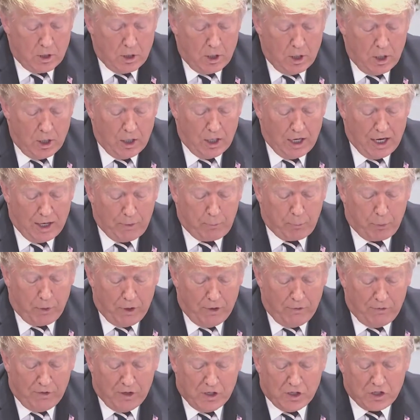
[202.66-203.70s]
us.
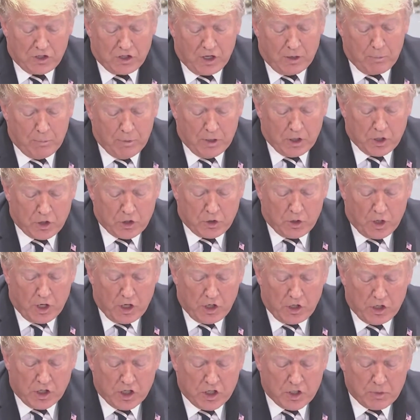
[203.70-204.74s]
You know, it's not
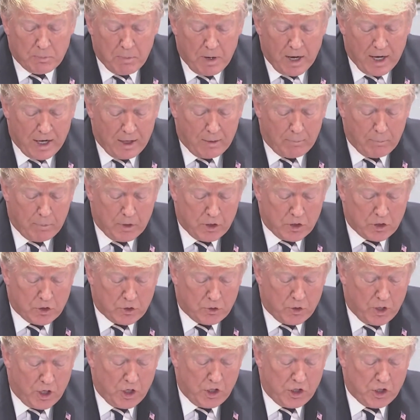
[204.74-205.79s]
like the Russians have a
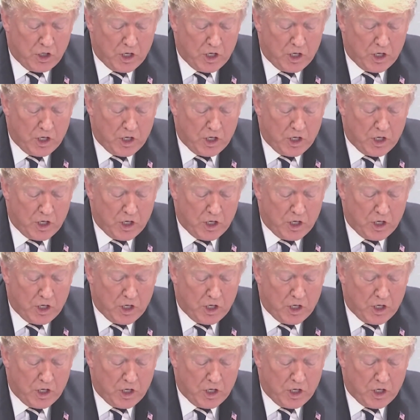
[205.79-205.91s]
point of